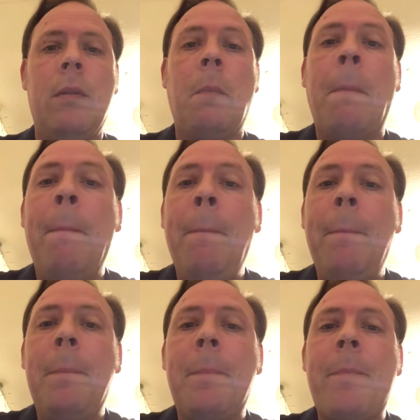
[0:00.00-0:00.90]
Hmm?
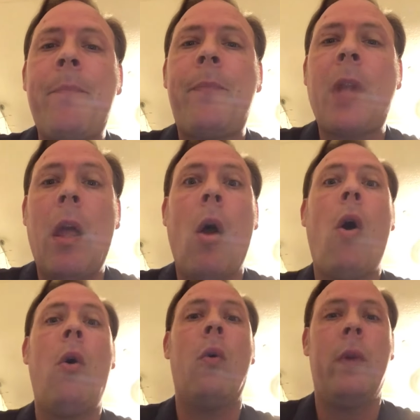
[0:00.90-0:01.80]

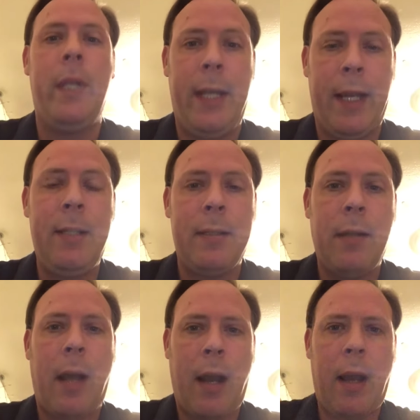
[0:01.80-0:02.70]
Oh, yes,
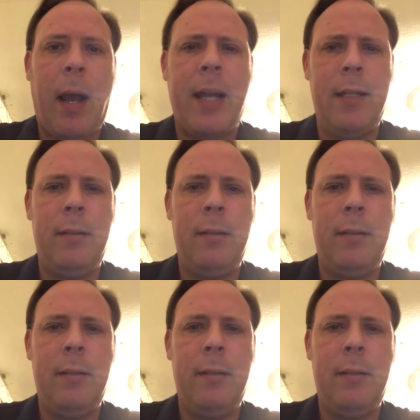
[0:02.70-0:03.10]
uh, I,